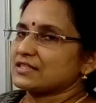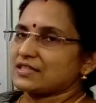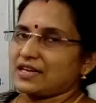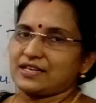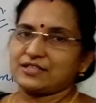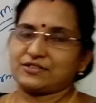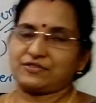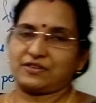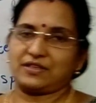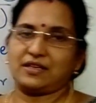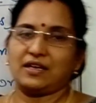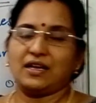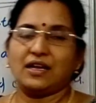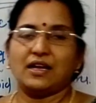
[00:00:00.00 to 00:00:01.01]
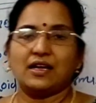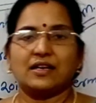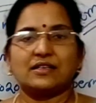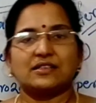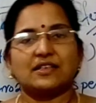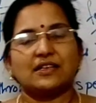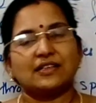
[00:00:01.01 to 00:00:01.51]
transfer
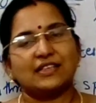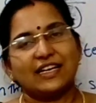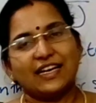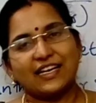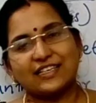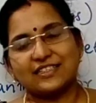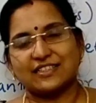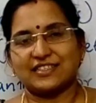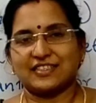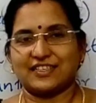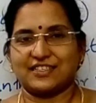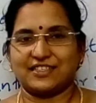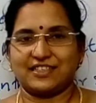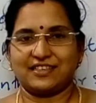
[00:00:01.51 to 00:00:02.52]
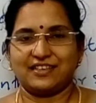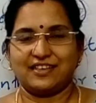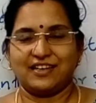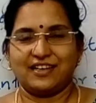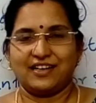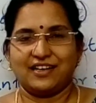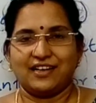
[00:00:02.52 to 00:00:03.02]
in the next session.
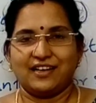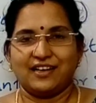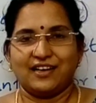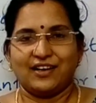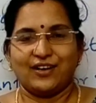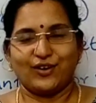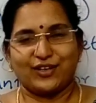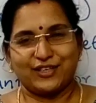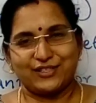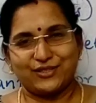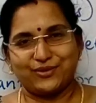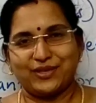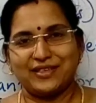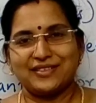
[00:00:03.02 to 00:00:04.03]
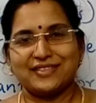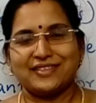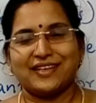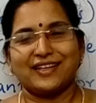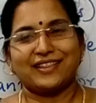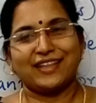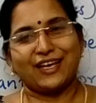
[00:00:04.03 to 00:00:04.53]
Okay students,
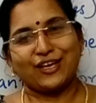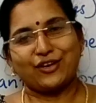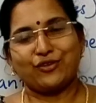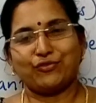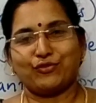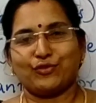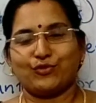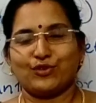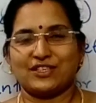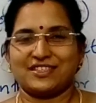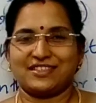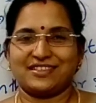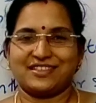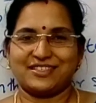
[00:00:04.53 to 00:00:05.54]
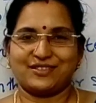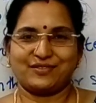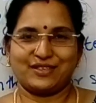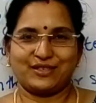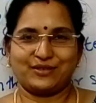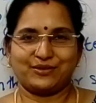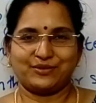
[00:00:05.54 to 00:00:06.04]
thank you for watching this
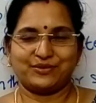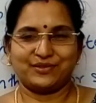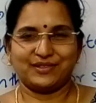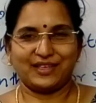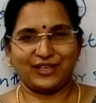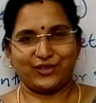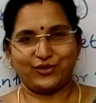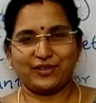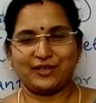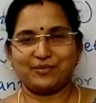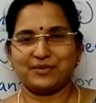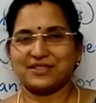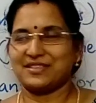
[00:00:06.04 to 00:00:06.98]
video. Thank you very much.